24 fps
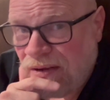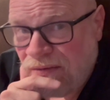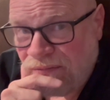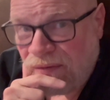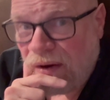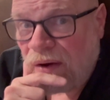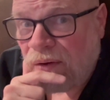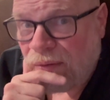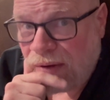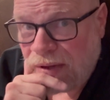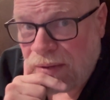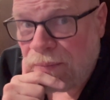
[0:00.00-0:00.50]

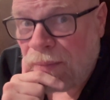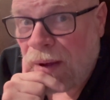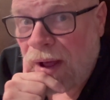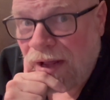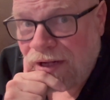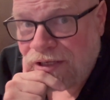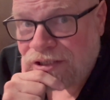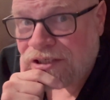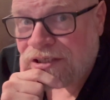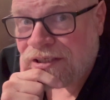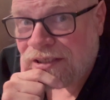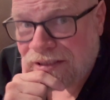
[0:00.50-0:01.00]
very
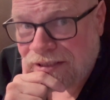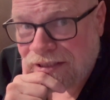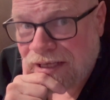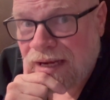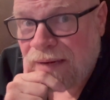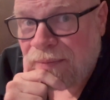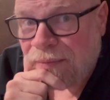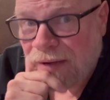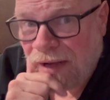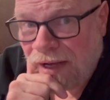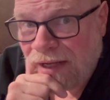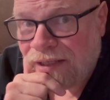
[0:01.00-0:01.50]
much the
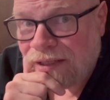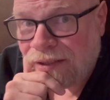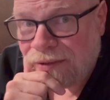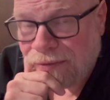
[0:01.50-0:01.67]
same kind of